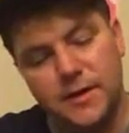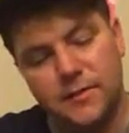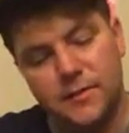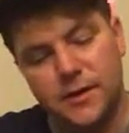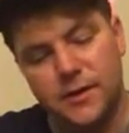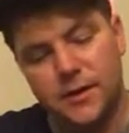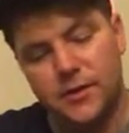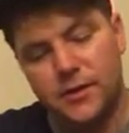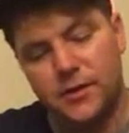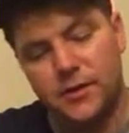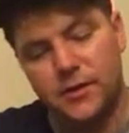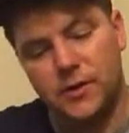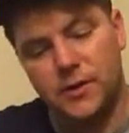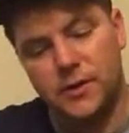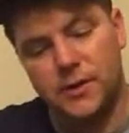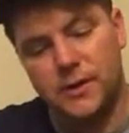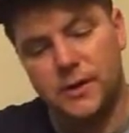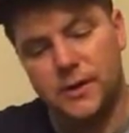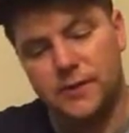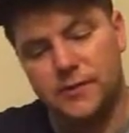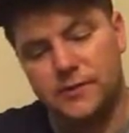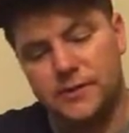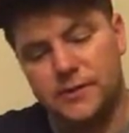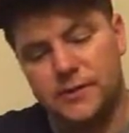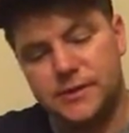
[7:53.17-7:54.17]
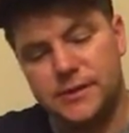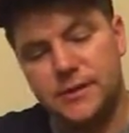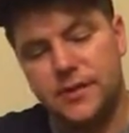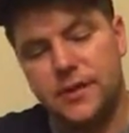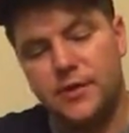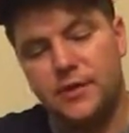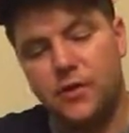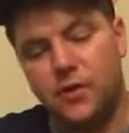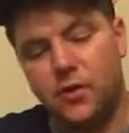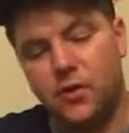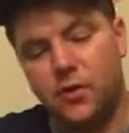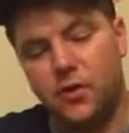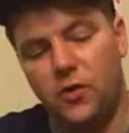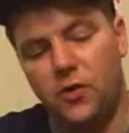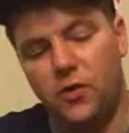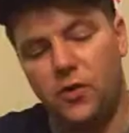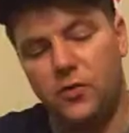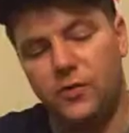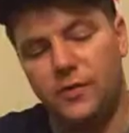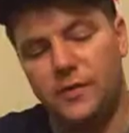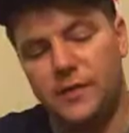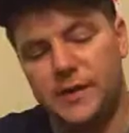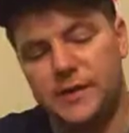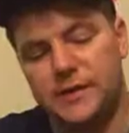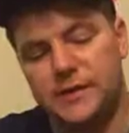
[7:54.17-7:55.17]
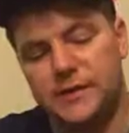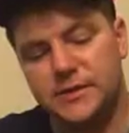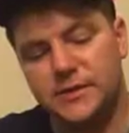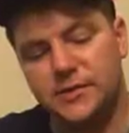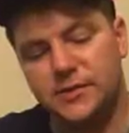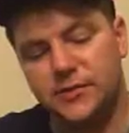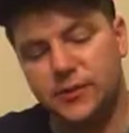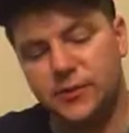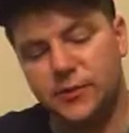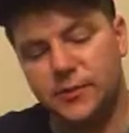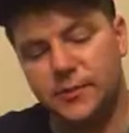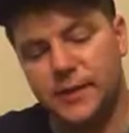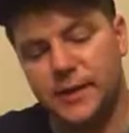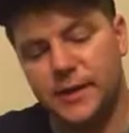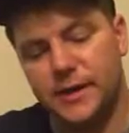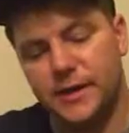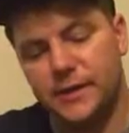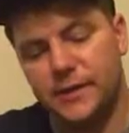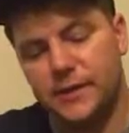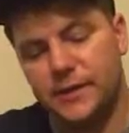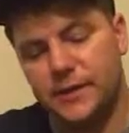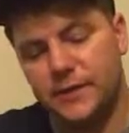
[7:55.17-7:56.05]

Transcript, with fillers: By all accounts, old Master Gorback